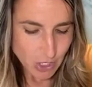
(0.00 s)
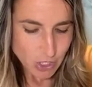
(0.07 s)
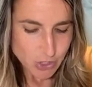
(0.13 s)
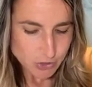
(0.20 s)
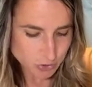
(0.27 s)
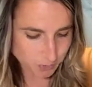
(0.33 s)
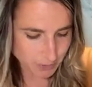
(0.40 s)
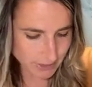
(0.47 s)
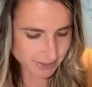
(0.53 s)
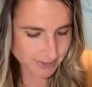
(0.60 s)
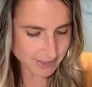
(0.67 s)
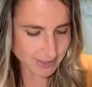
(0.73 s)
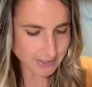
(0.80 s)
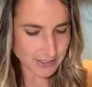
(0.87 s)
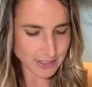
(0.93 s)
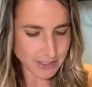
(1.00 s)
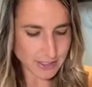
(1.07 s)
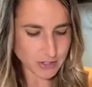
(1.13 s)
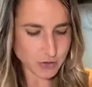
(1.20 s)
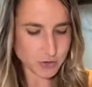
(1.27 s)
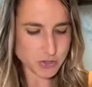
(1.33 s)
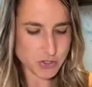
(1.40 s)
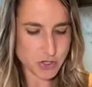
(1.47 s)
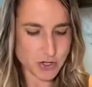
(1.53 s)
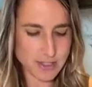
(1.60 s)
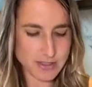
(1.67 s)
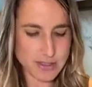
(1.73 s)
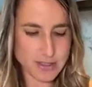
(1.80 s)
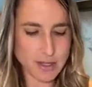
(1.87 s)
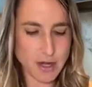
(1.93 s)
So basically, you're starting
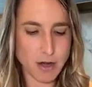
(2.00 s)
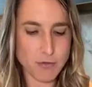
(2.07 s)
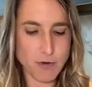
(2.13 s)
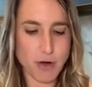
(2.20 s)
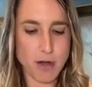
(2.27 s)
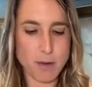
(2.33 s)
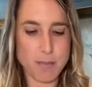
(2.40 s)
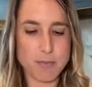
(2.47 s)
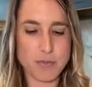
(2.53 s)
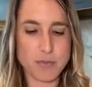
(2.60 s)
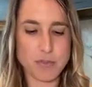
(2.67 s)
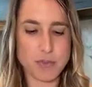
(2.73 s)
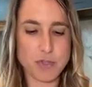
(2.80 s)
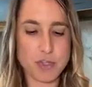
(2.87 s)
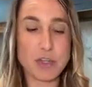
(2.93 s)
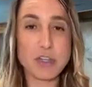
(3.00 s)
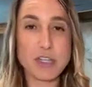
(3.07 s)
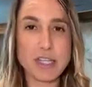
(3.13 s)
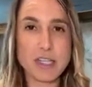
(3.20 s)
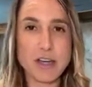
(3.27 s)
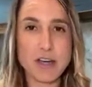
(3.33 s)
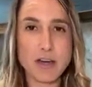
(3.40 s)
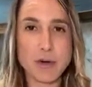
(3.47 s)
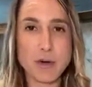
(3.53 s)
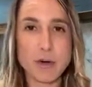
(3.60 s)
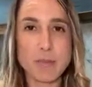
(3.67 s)
to cover up the cookie dough.